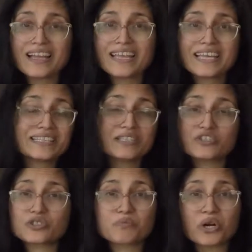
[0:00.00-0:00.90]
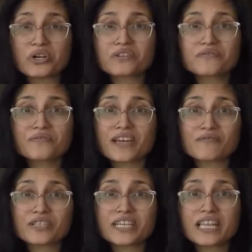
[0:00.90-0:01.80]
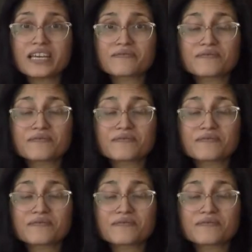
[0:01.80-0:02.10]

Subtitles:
It's just part of everyday life.